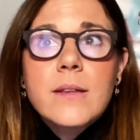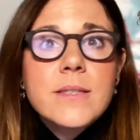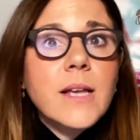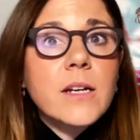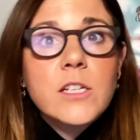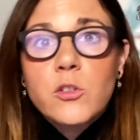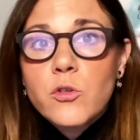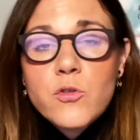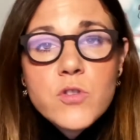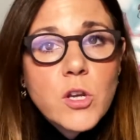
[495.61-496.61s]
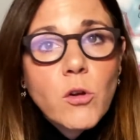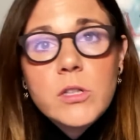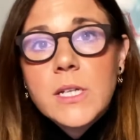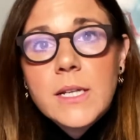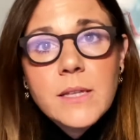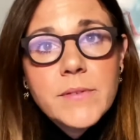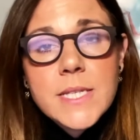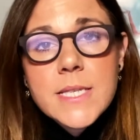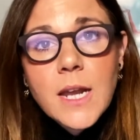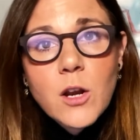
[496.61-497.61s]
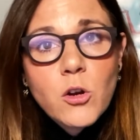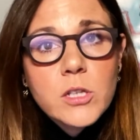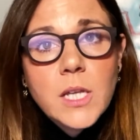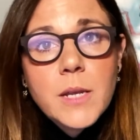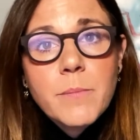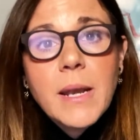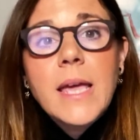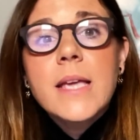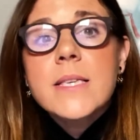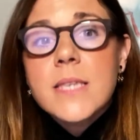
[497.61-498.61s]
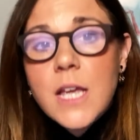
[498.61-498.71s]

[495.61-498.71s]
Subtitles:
start introducing all the activities that are going to take place